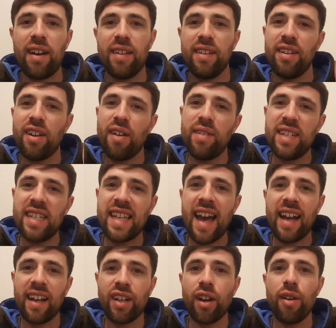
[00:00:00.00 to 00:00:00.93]
you know, is
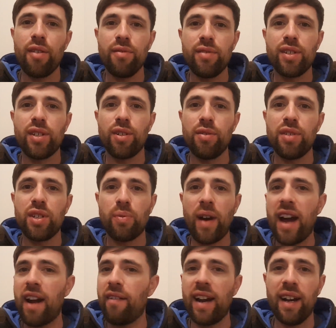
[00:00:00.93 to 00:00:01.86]
that going to
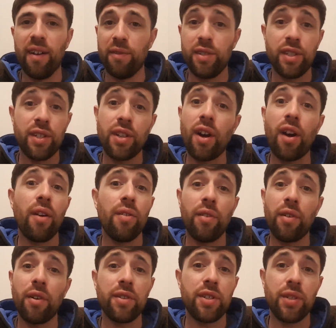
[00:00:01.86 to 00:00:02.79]
sway around? No,
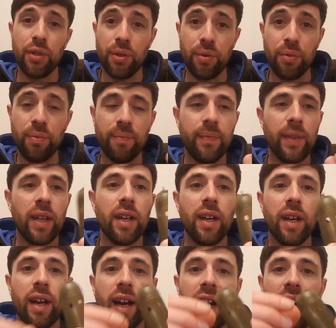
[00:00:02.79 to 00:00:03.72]
not at all.
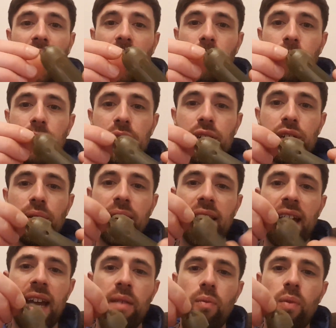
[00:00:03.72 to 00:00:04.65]
So
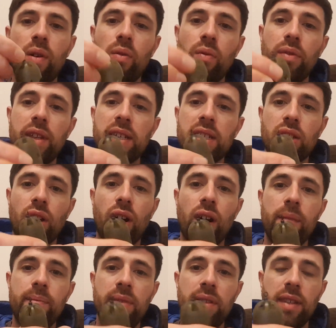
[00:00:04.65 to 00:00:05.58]
again, well, this
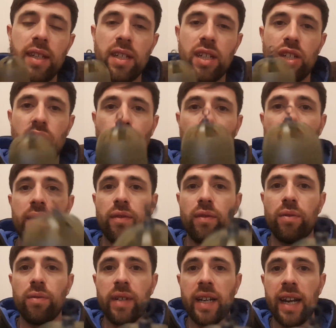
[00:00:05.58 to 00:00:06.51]
time there's a
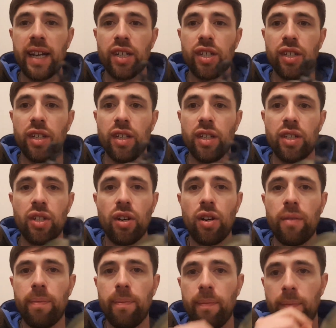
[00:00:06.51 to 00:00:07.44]
swivel connection at the
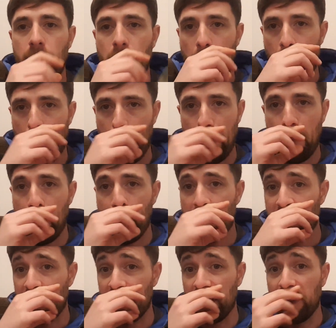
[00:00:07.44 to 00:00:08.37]
top.
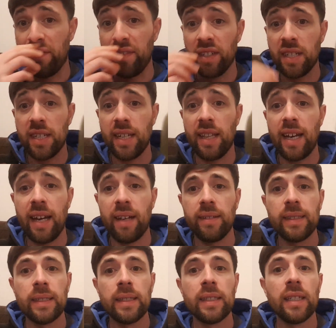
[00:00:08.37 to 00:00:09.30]
Sorry if you can see that.